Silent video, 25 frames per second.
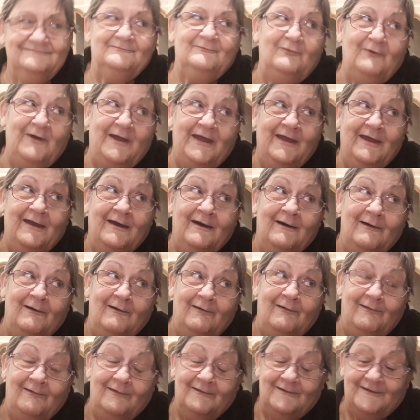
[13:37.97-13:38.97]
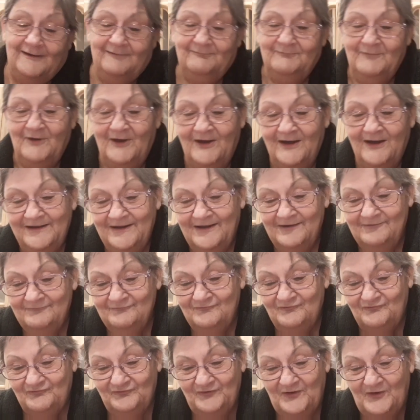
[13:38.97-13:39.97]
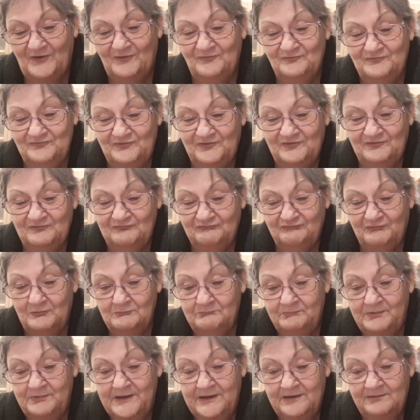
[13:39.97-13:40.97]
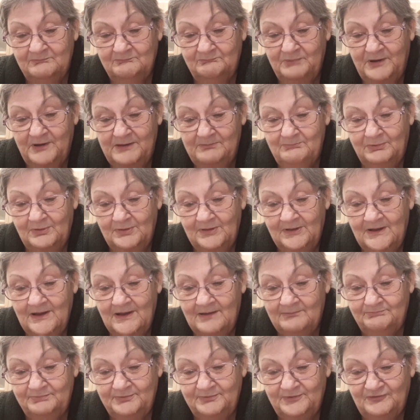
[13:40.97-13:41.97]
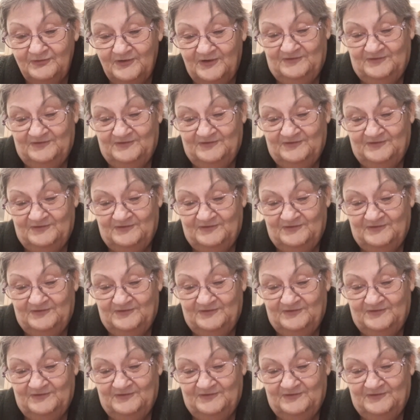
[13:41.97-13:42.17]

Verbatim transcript: well, come on. I was known to for beating people up. And